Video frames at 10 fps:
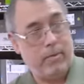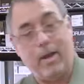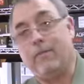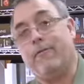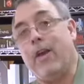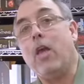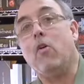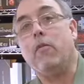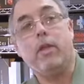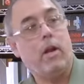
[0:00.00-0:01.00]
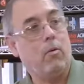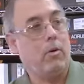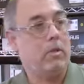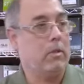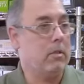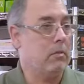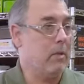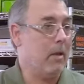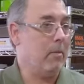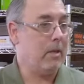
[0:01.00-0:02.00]
that fan over there, which is
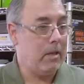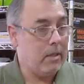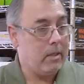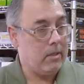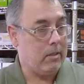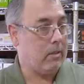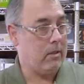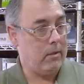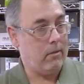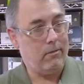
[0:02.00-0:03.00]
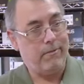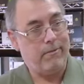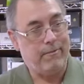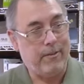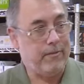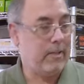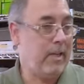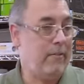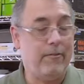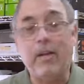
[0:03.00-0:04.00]
maybe
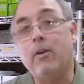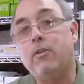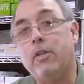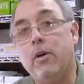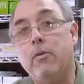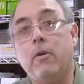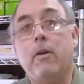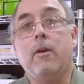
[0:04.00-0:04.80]
15 feet or so,